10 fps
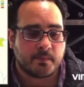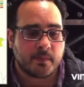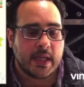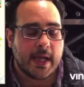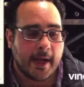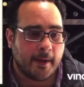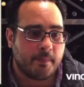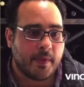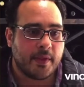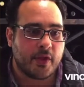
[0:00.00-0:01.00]
Um,
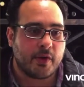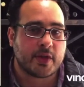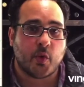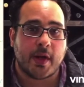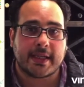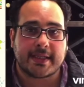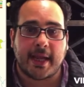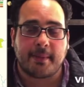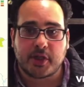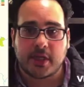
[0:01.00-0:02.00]
there is one
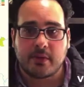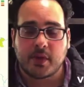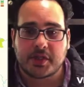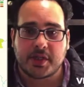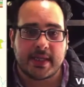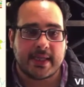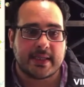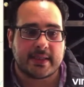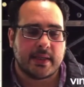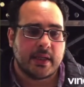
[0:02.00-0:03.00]
exception, which
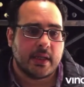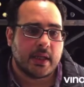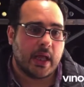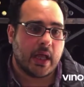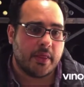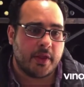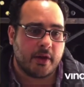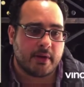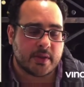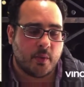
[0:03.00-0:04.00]
is uh, there
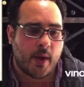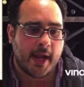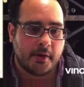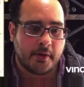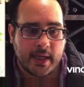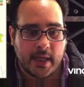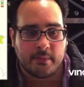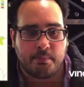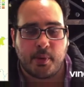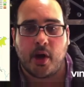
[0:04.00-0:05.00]
is a winery in
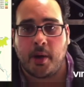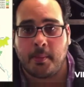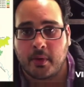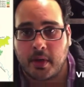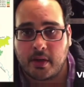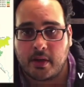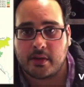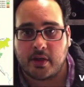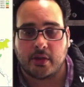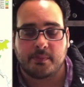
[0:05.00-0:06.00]
Pomerol
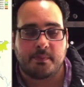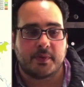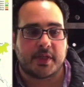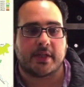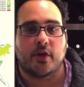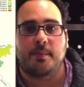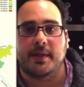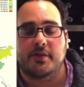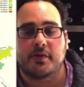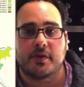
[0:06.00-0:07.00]
called Chateau
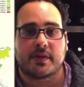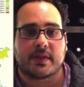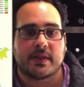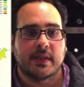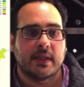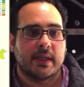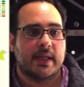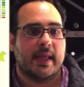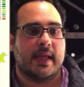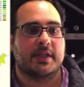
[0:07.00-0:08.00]
Petrus,
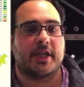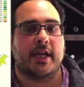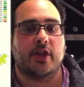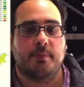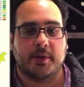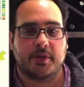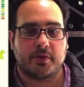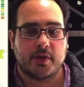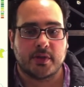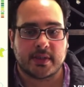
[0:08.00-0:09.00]
and Chateau
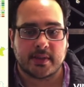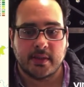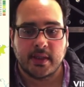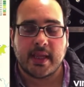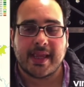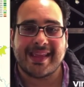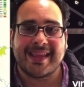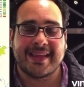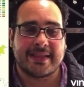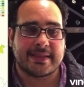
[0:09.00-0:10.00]
Petrus
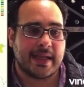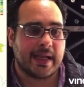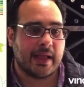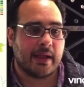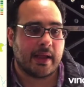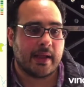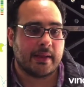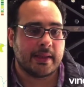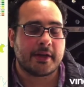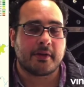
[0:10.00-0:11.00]
is uh,
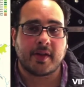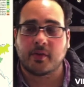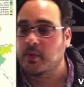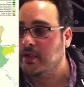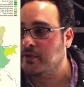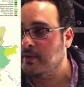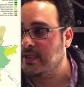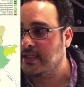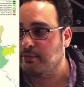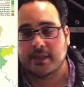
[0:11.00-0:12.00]
literally the world's most
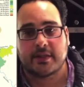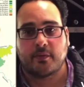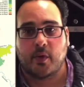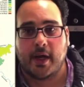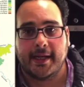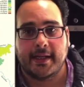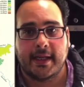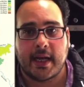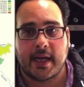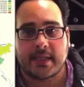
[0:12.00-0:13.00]
expensive wine, and
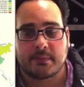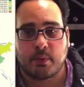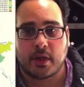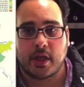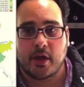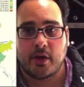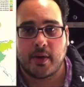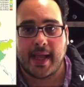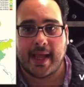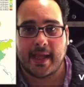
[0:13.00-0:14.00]
it is Merlot
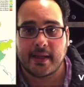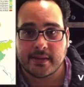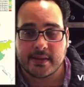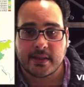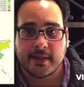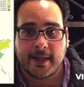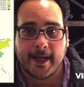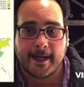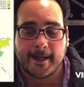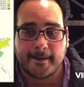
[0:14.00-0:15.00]
and
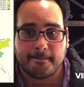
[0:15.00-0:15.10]
um,